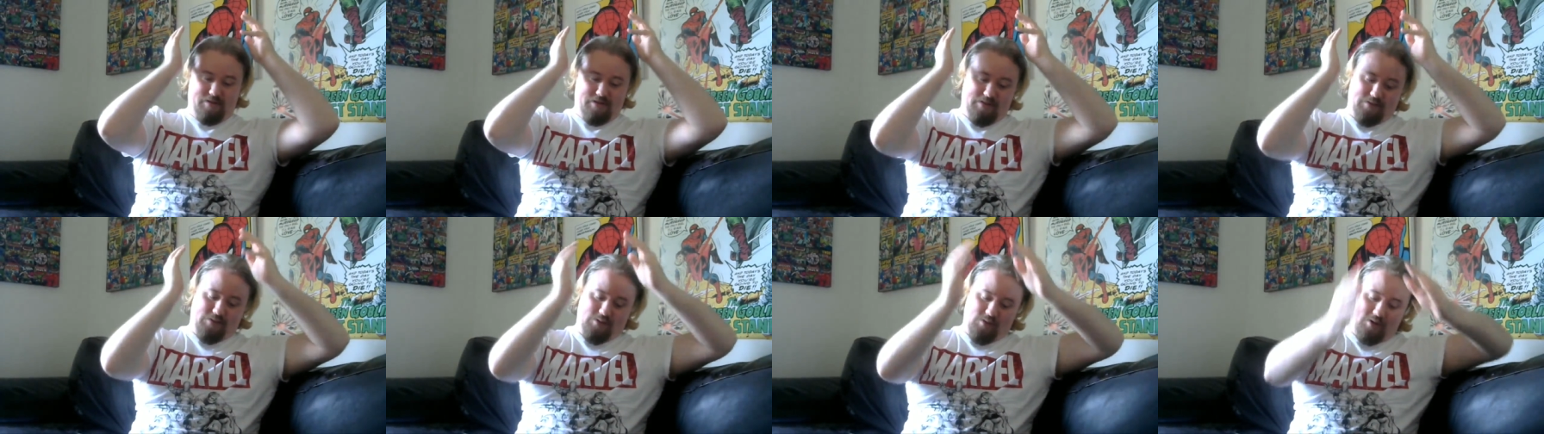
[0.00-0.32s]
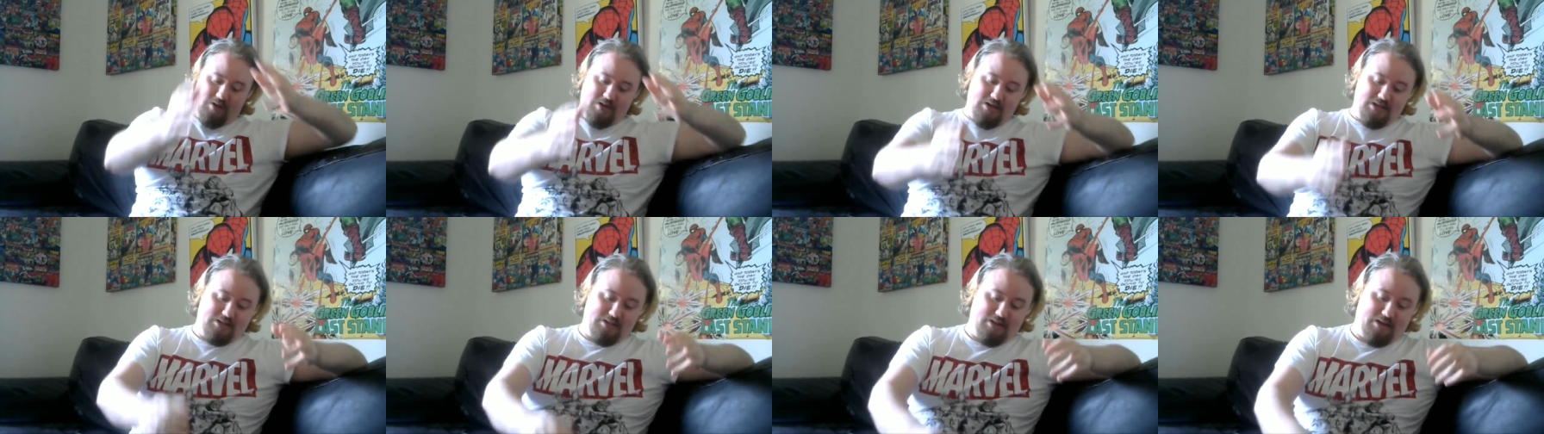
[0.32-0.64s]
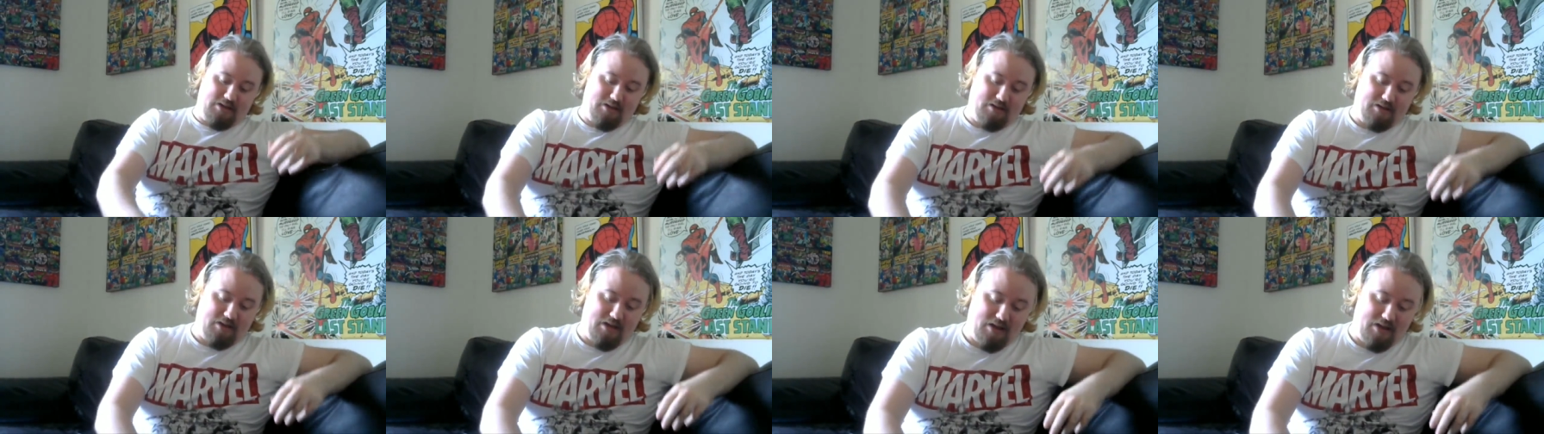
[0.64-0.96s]
do this
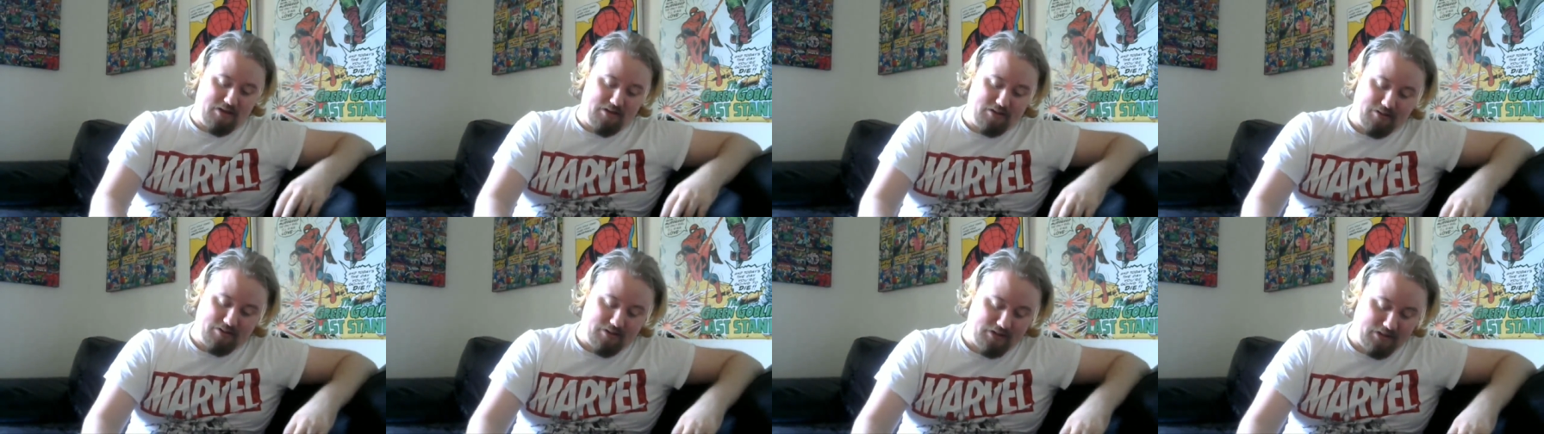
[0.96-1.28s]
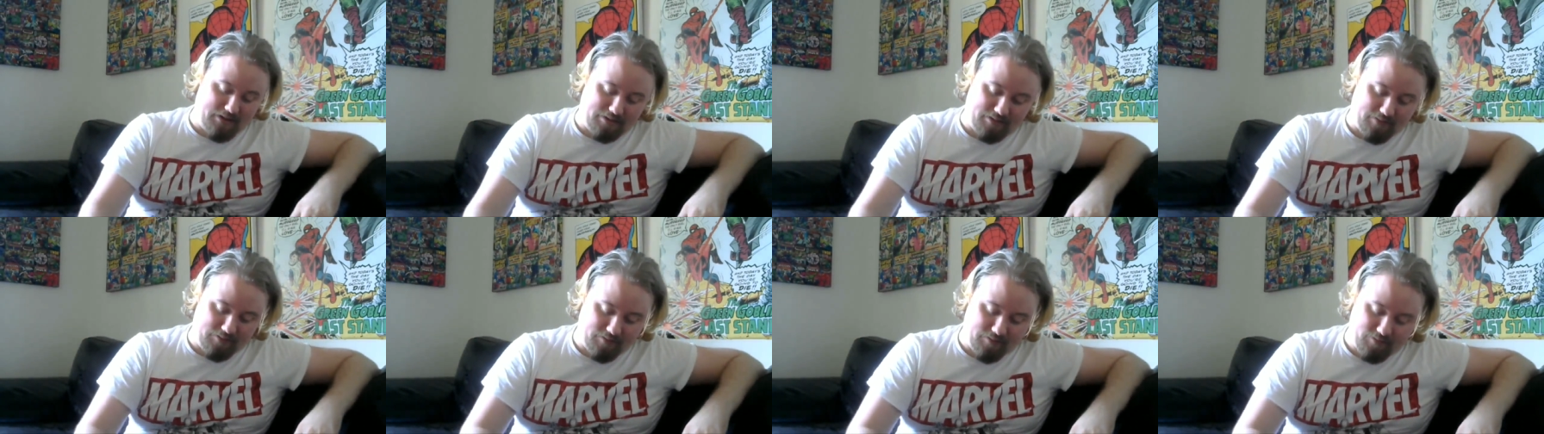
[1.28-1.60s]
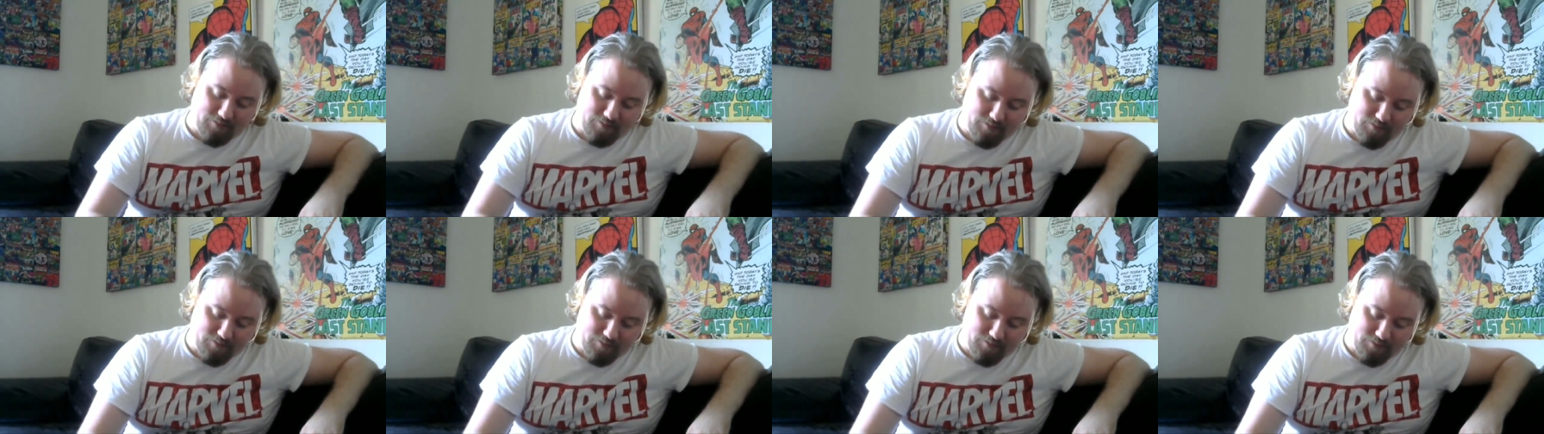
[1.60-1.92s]
thing, and like
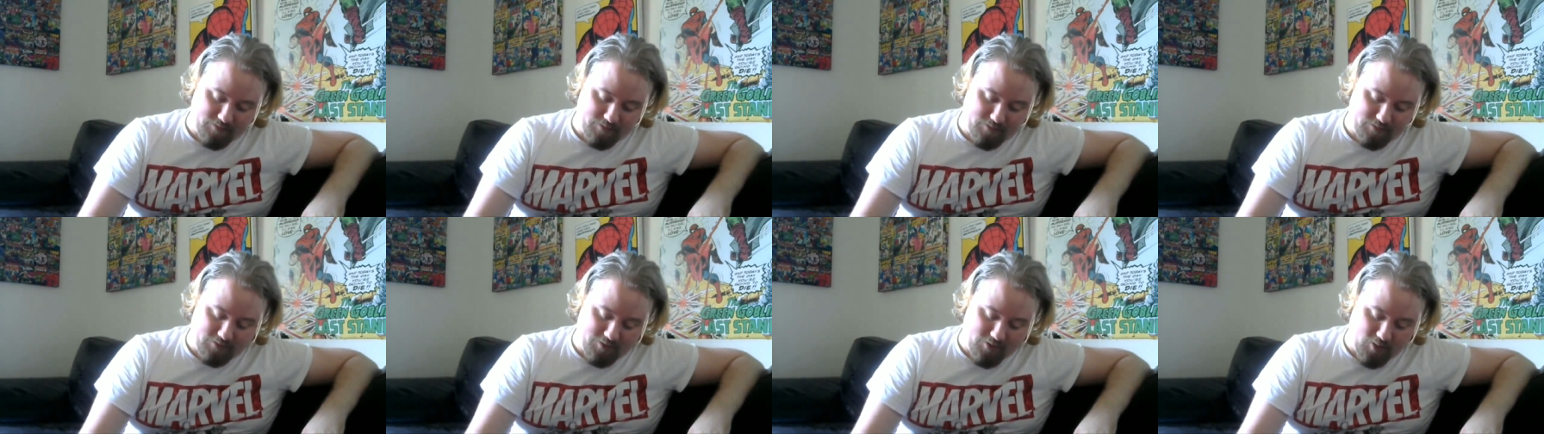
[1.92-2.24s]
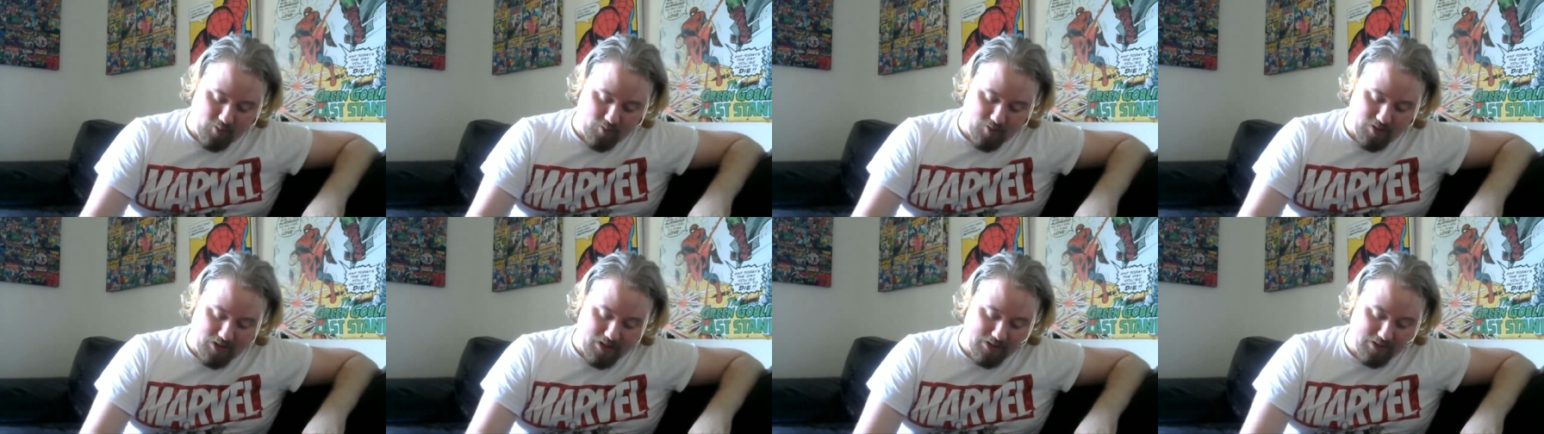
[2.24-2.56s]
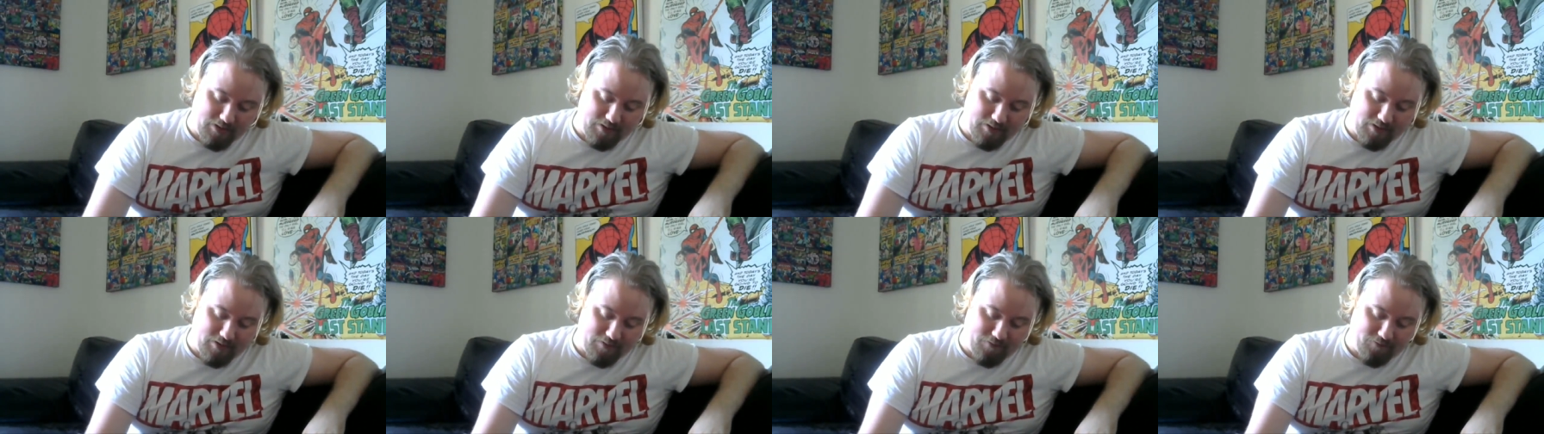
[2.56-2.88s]
throwing
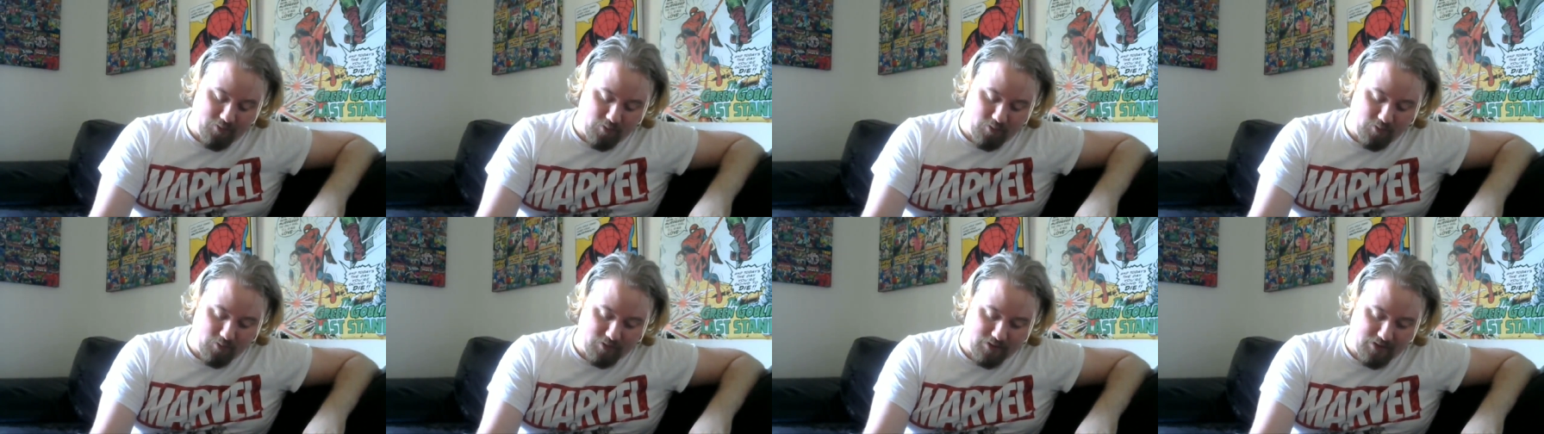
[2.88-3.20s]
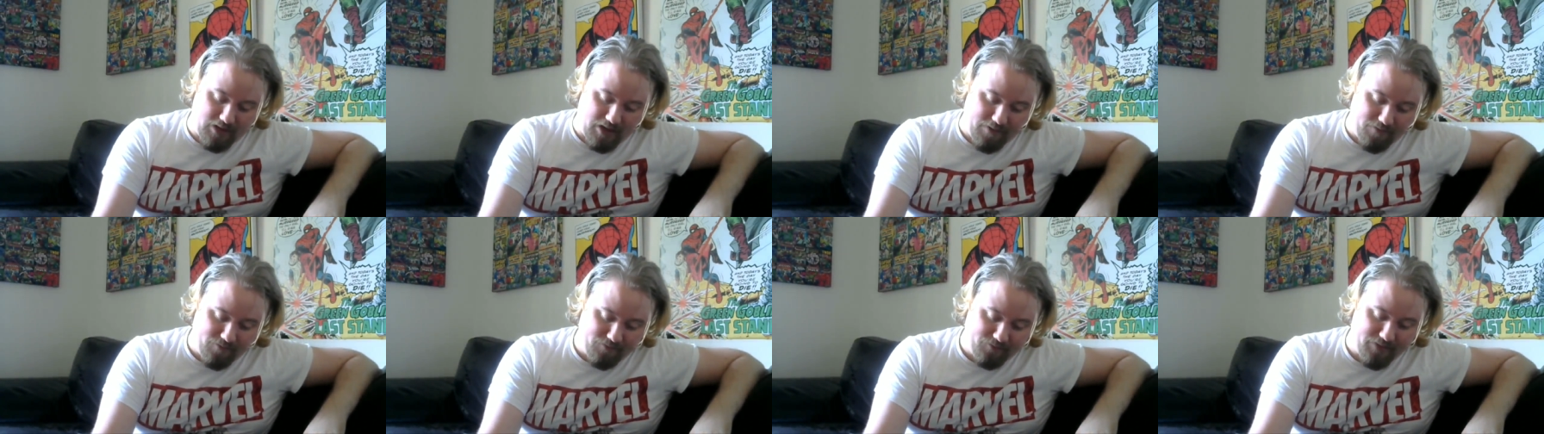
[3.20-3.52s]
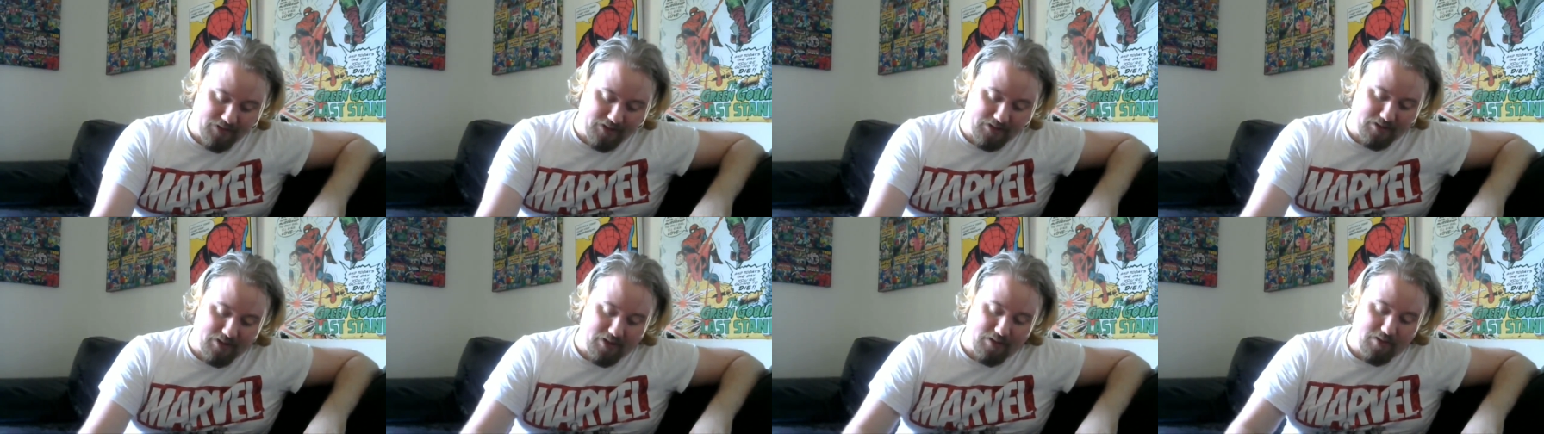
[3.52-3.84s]
in the full gun
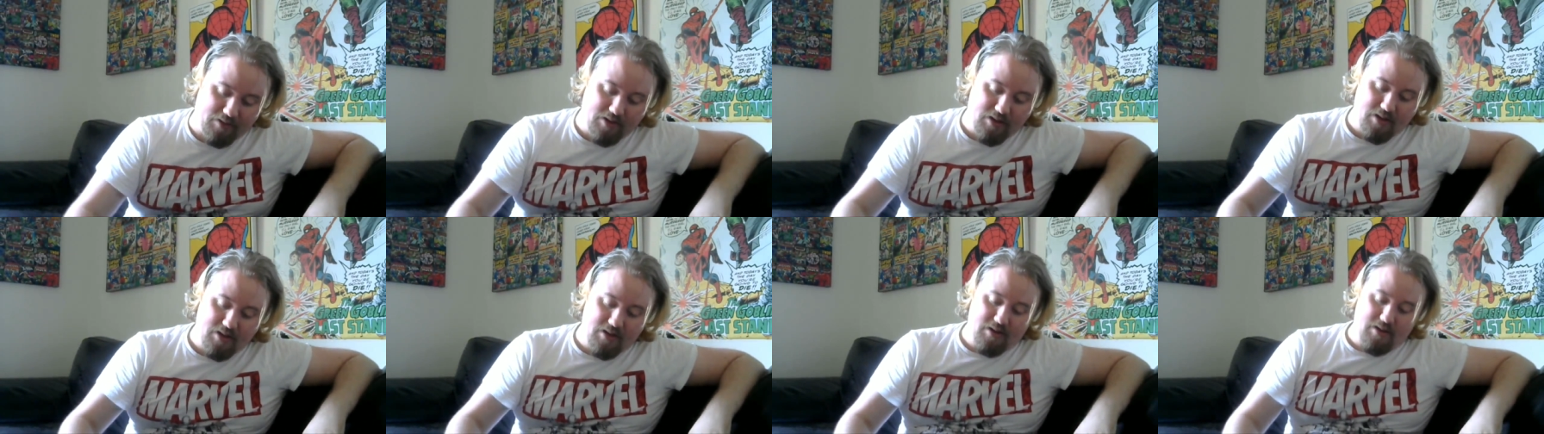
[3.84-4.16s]
thing there,